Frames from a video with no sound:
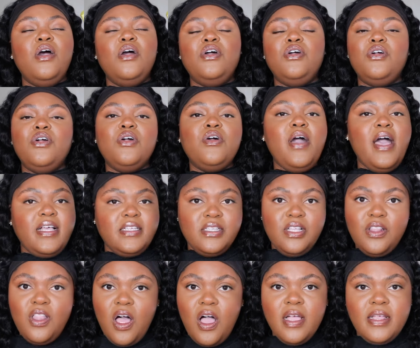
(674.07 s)
girl has
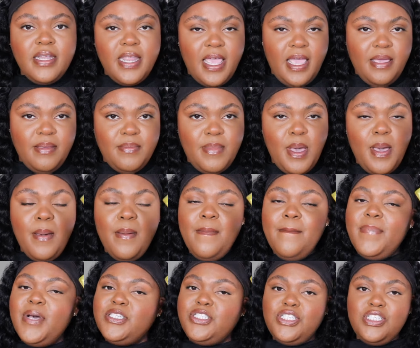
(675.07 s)
a long name,
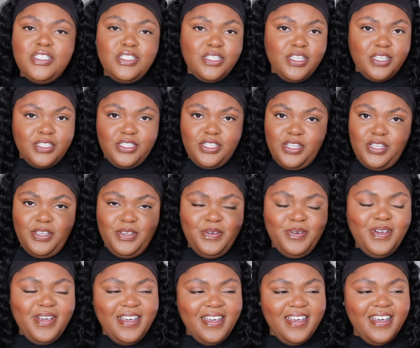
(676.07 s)
but she's good to
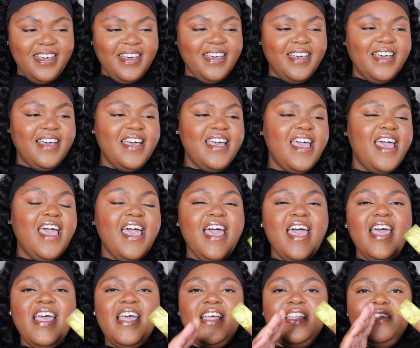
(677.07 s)
you.
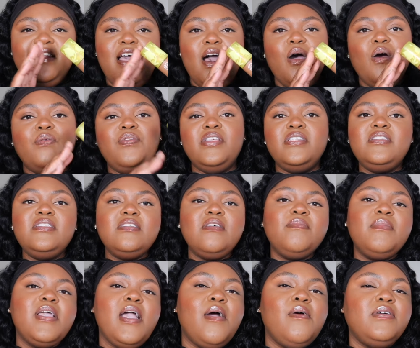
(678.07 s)
Now, this is
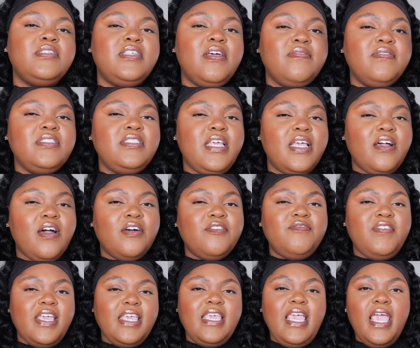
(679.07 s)
something I would definitely take on
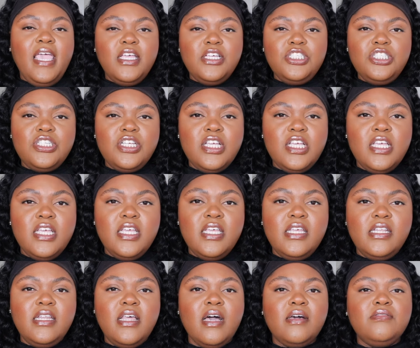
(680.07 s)

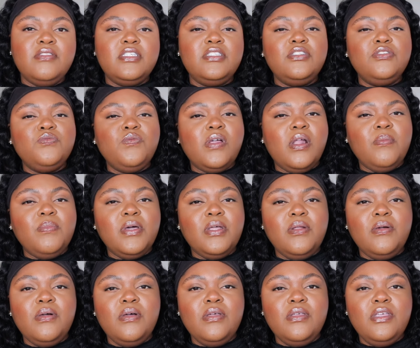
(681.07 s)
vacation. This is what I'm
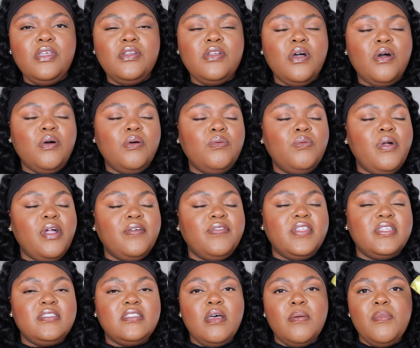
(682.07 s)
gonna, you know, wear in
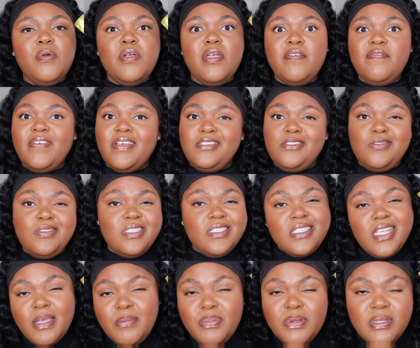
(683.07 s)
the summer if I do
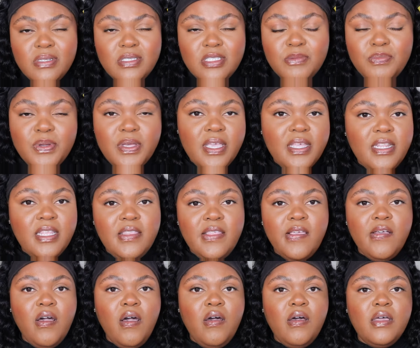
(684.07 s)
decide to put
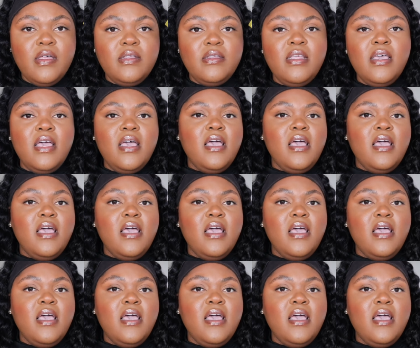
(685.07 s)
anything on.